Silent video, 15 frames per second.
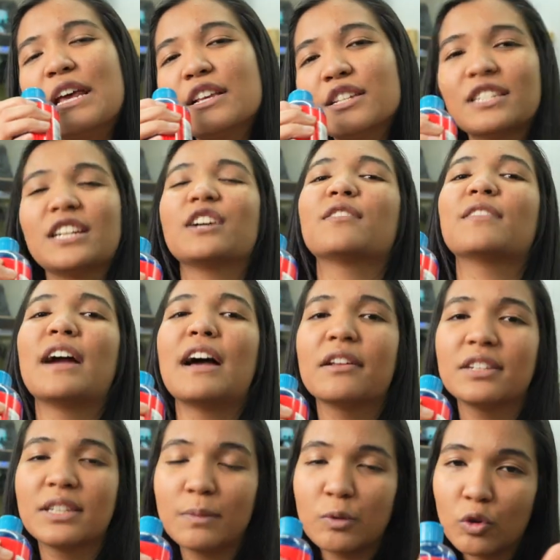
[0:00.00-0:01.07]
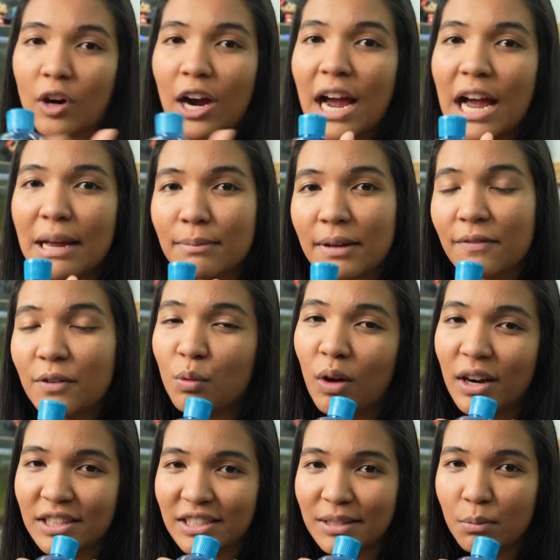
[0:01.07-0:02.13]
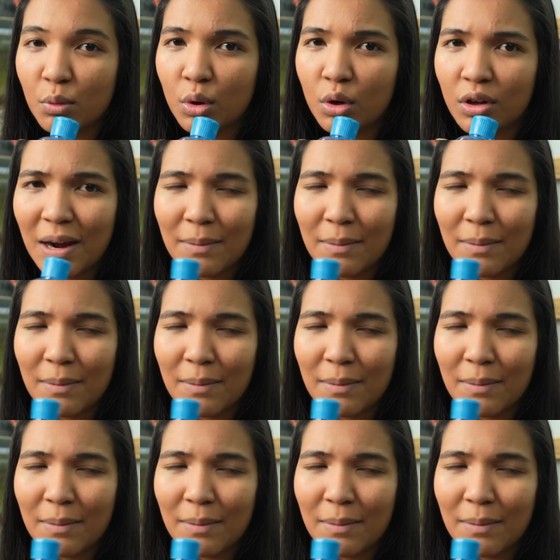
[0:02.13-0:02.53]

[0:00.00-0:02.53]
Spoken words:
Stick around, subscribe if you want to see more.